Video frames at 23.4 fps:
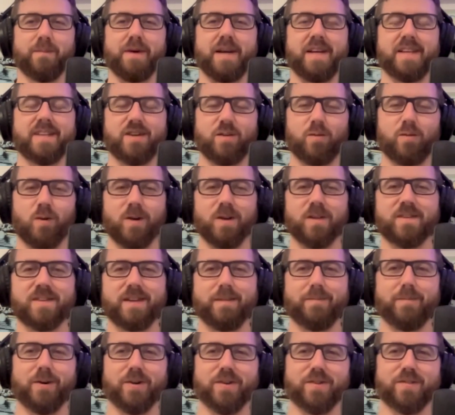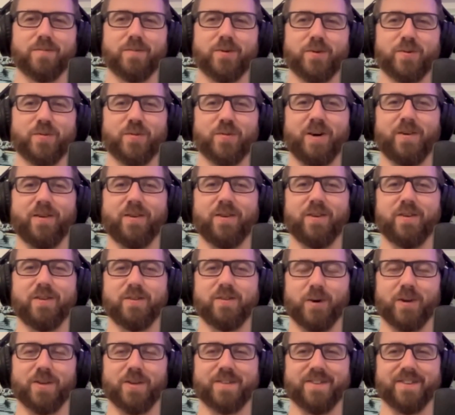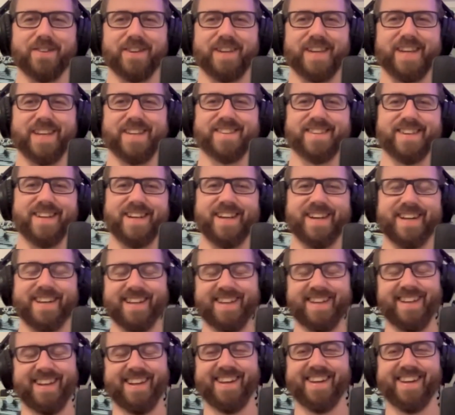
the best quality possible as well. Those oh, ones oh, yes. on the internet